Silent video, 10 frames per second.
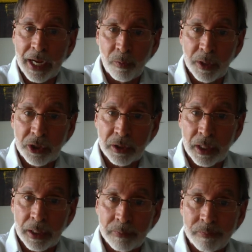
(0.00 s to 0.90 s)
which
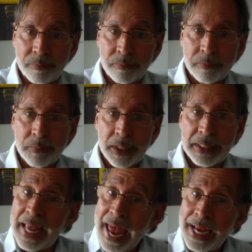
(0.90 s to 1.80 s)

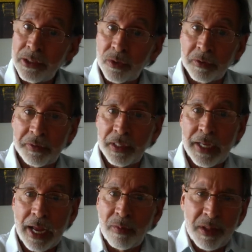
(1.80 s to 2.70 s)
gang to
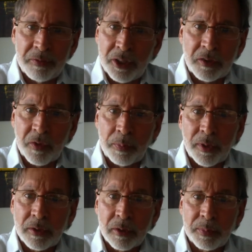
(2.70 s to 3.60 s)
affiliate with just for
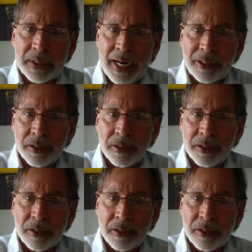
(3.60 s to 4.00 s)
personal protection.